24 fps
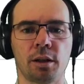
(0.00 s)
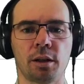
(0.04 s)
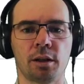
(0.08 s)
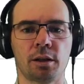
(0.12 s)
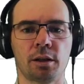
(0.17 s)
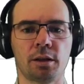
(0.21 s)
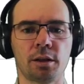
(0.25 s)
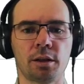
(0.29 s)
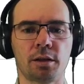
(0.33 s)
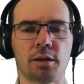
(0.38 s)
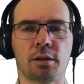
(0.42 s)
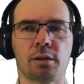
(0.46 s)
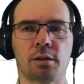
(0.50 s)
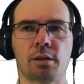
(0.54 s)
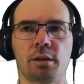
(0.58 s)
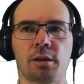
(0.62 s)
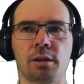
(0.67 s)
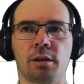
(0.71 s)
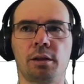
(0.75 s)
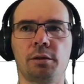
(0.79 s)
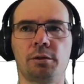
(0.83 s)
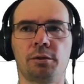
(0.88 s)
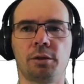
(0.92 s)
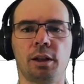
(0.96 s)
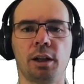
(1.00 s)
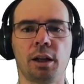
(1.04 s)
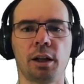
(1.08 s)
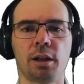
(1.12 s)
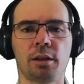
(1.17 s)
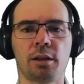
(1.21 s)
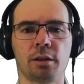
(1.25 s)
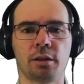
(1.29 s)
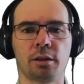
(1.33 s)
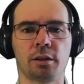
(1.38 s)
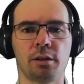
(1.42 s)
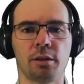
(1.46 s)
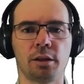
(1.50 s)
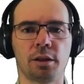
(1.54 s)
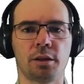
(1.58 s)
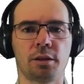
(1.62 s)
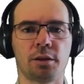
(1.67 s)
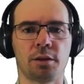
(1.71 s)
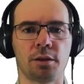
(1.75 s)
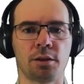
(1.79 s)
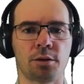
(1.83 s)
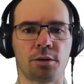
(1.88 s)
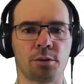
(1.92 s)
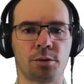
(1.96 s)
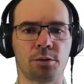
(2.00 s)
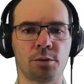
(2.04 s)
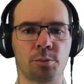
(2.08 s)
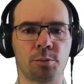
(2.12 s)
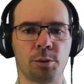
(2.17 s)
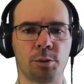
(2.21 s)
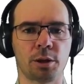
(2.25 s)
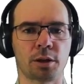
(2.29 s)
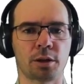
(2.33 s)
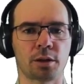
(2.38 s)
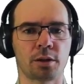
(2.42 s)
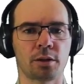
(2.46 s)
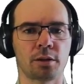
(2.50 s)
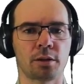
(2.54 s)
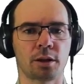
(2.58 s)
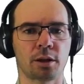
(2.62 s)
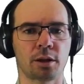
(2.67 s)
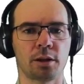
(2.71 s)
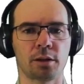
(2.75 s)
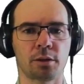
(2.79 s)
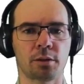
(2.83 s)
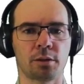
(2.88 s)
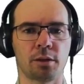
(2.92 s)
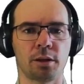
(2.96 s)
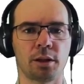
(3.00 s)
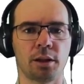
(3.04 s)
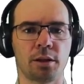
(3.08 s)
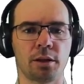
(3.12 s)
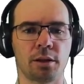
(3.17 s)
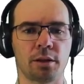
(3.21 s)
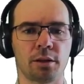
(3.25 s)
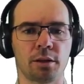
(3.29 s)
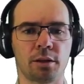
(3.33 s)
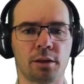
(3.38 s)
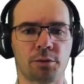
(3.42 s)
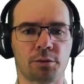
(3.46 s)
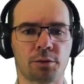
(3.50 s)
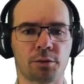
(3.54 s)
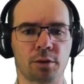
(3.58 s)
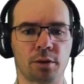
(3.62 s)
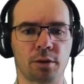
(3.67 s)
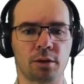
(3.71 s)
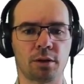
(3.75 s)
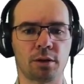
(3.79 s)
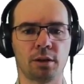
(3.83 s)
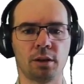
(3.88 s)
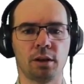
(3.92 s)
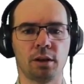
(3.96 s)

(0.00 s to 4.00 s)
constantly dividing the list into 2 parts and calculating different